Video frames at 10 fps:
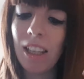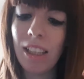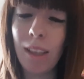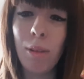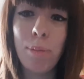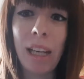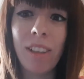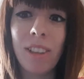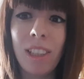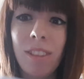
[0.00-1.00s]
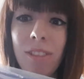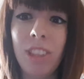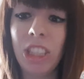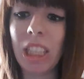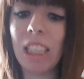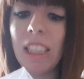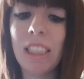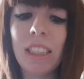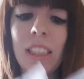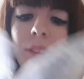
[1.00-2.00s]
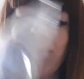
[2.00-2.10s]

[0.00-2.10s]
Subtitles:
another pair of jeans.